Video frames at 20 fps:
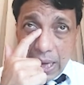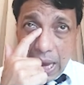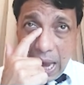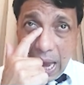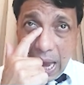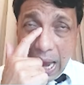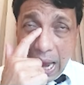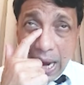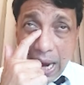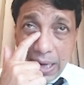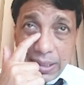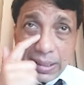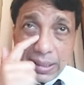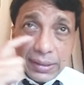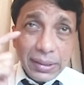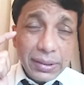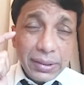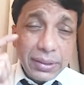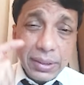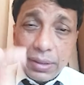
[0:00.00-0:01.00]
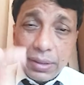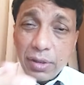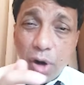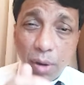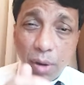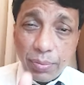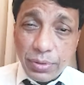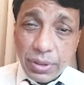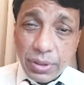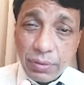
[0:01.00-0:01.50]
And in the third
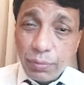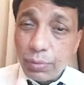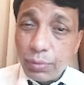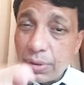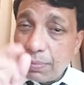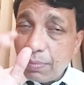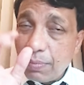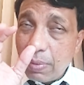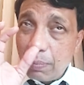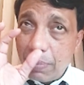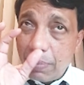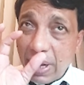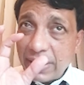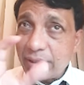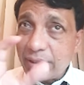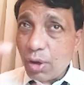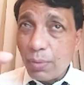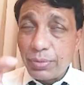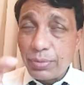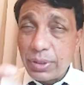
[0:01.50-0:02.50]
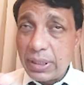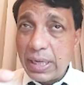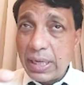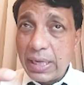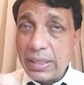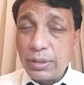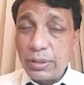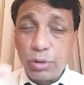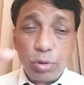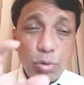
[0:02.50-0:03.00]
option, the best option
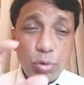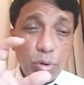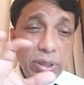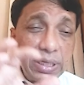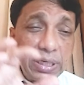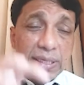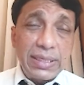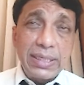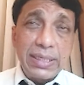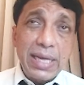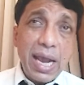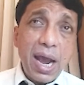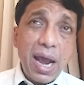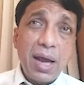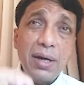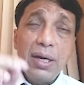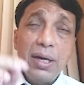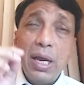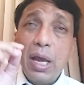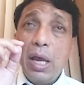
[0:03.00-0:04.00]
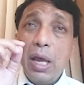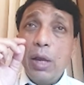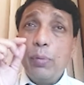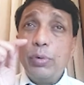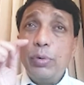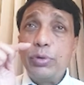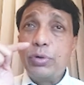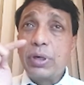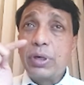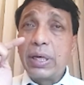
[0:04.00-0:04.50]
here is to do a DCR,
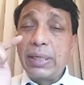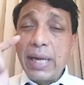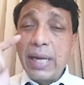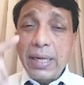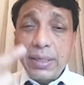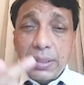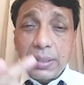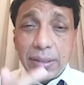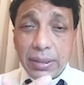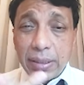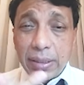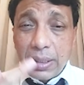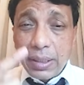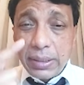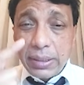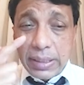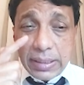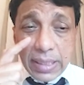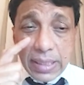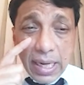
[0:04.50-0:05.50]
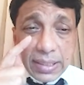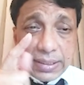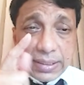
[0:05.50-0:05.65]
which to connect, the DCR